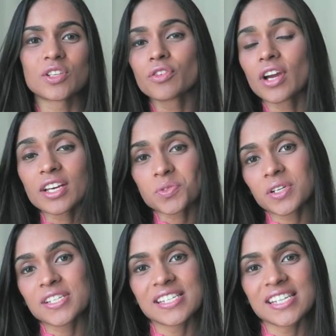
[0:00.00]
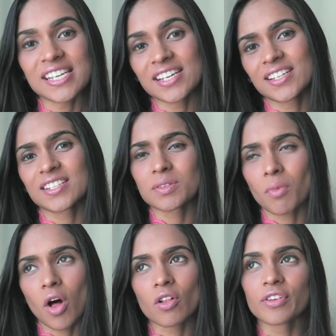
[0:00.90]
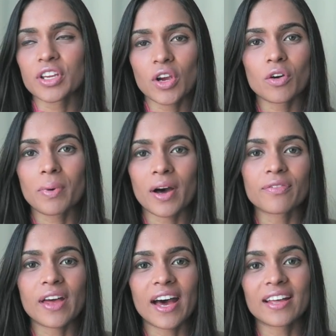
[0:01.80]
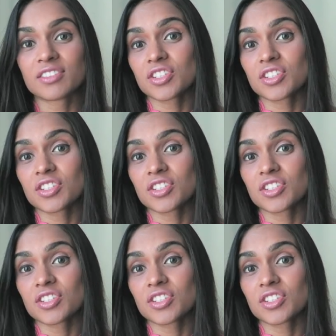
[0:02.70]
So if you guys want to see a small video about that,